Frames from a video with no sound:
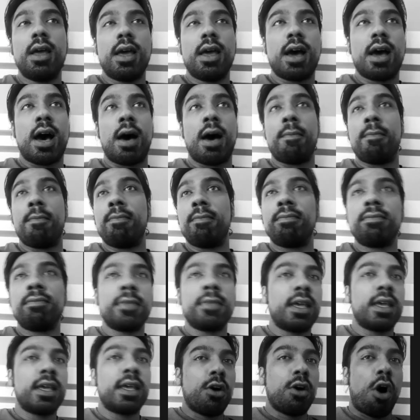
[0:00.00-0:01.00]

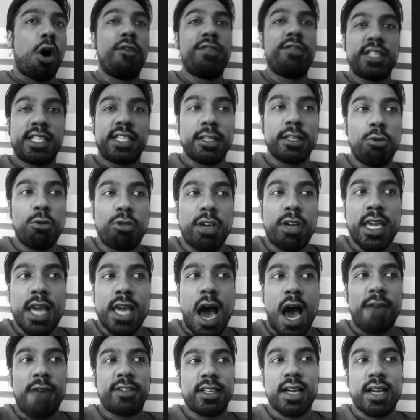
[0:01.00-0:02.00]
Obviously, looking
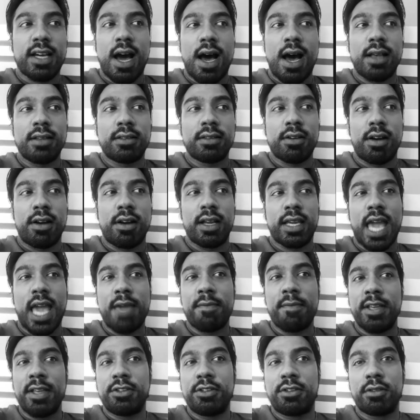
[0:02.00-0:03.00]
after cars kind of came
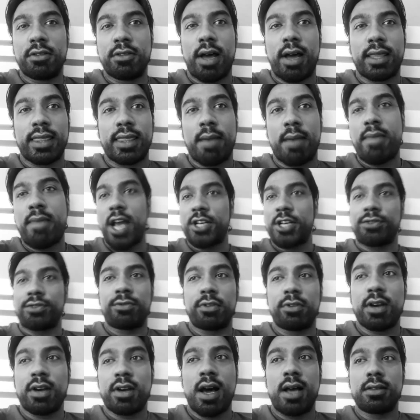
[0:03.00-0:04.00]
into, like, that passion for
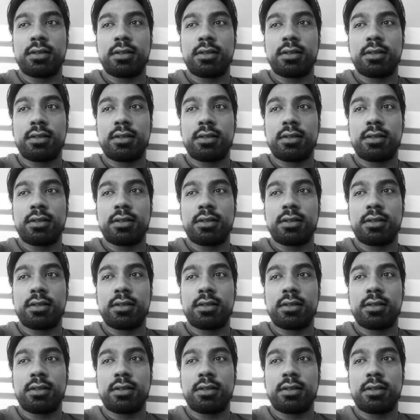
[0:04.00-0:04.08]
cars.